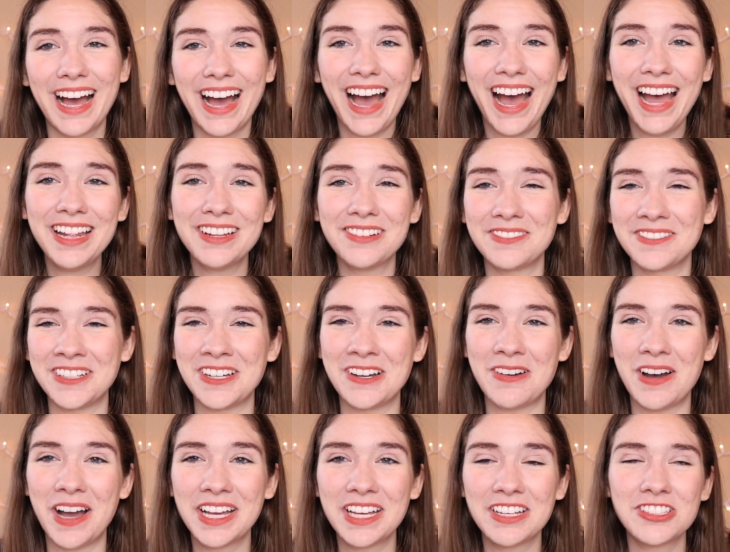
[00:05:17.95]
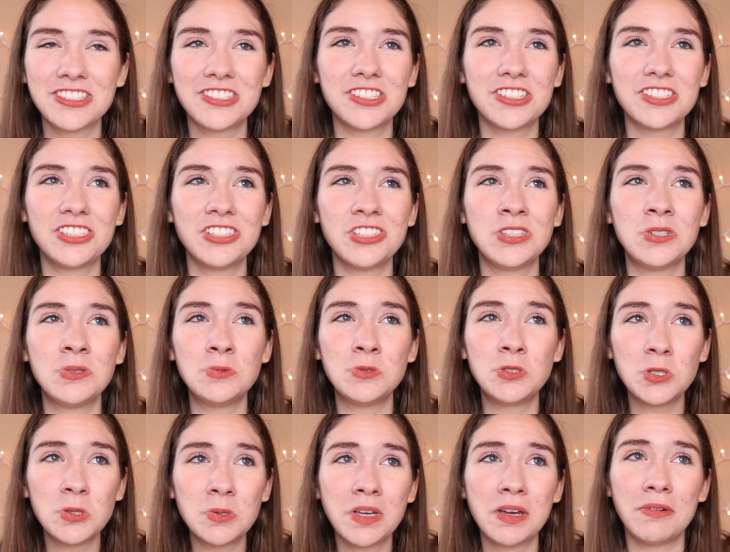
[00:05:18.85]
I don't know. I guess just you
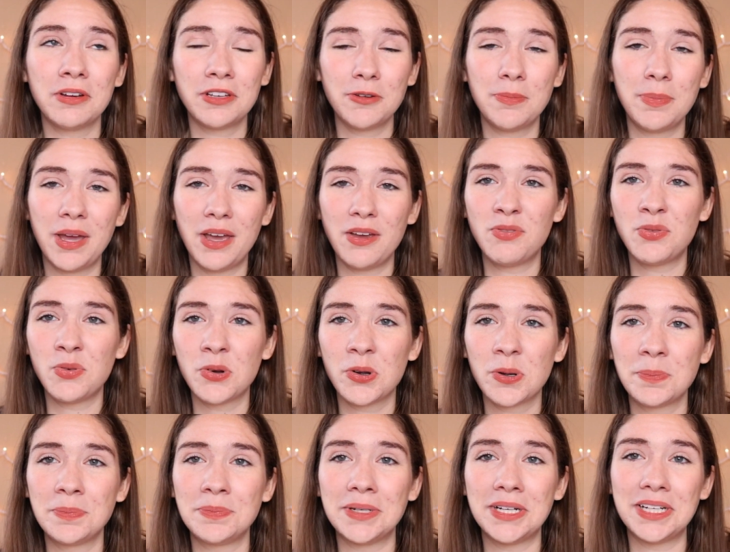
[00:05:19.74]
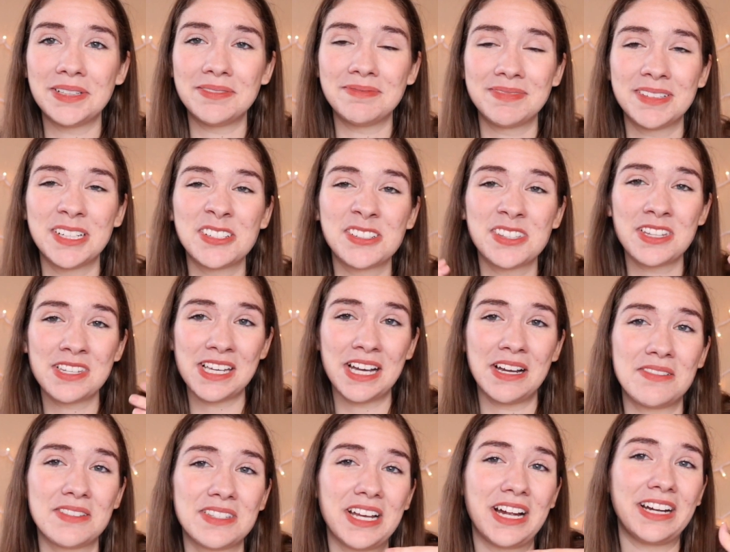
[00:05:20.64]
do get what you pay for, but there's the
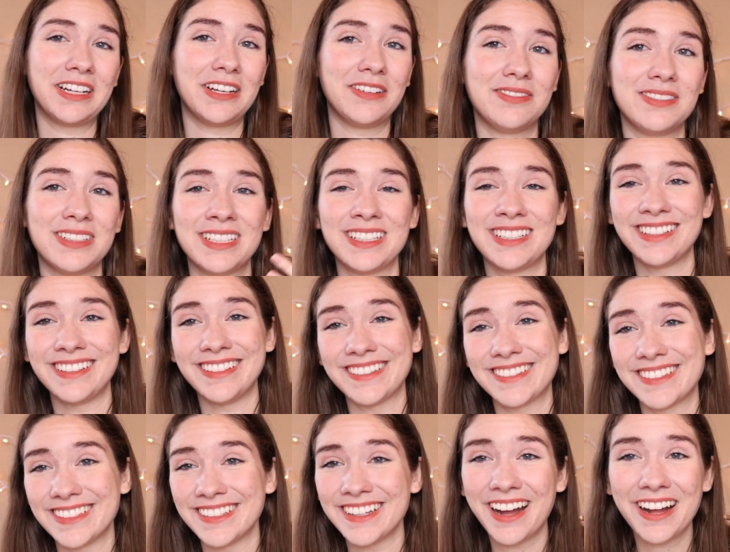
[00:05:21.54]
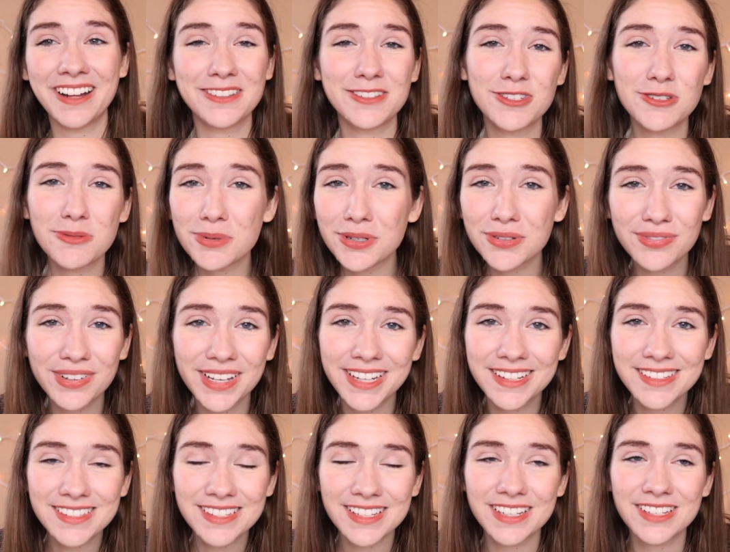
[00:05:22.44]
downside of it's not super
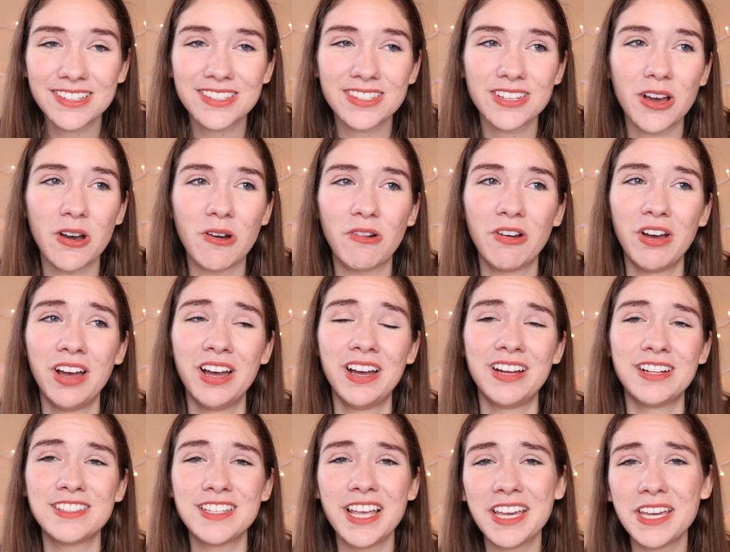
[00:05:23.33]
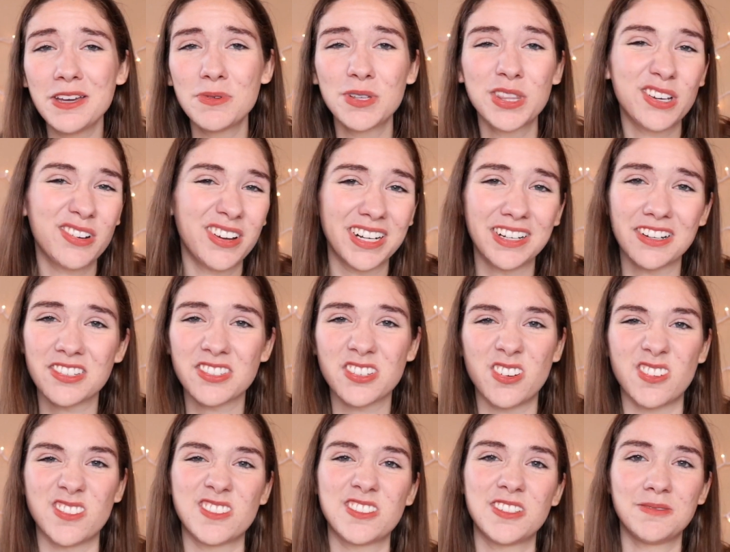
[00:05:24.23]
fancy, so take it with a grain of
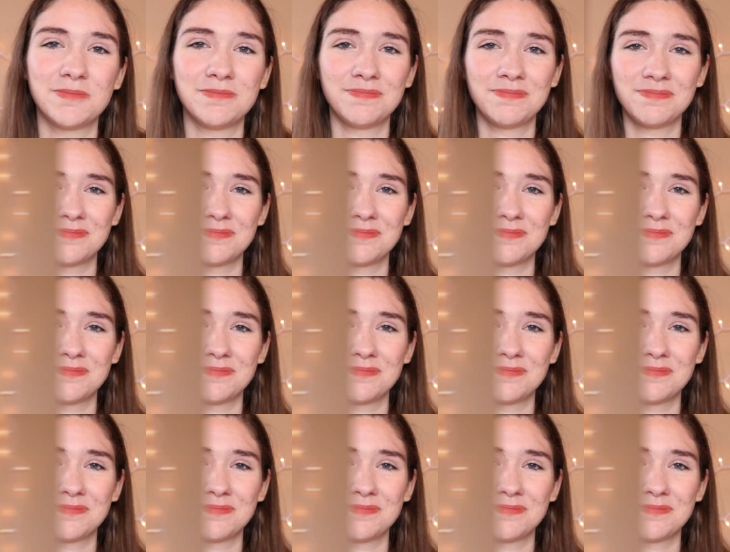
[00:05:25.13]
salt.